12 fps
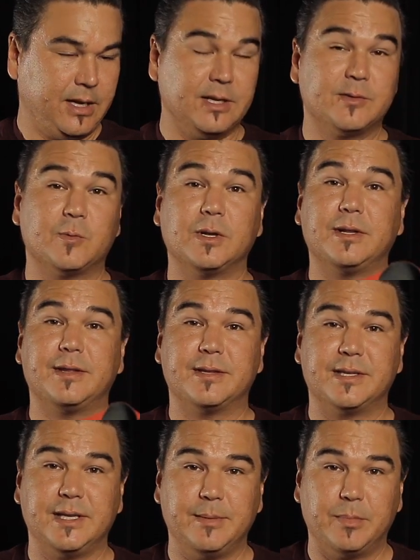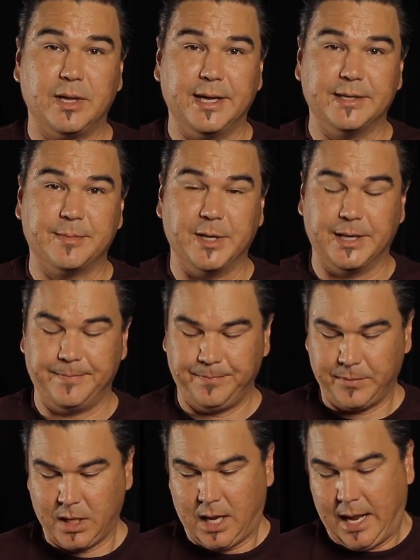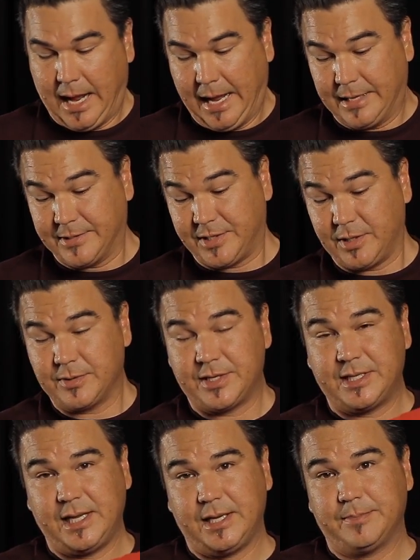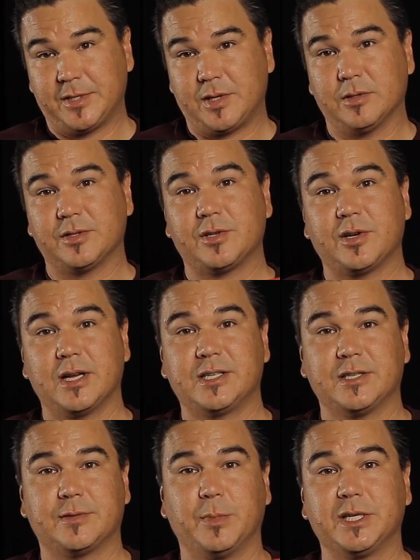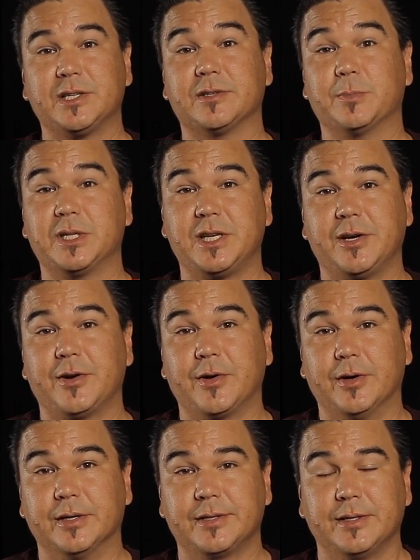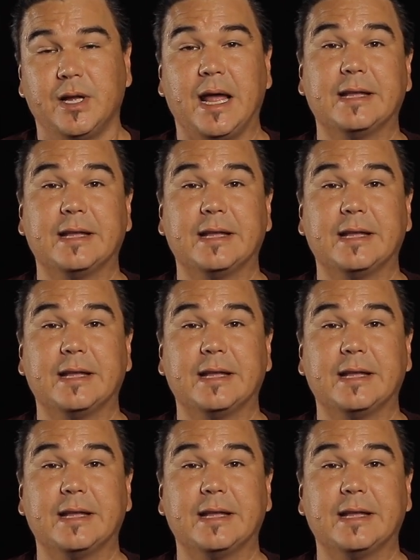is really the seam placement. And so seams don't stretch as much as materials,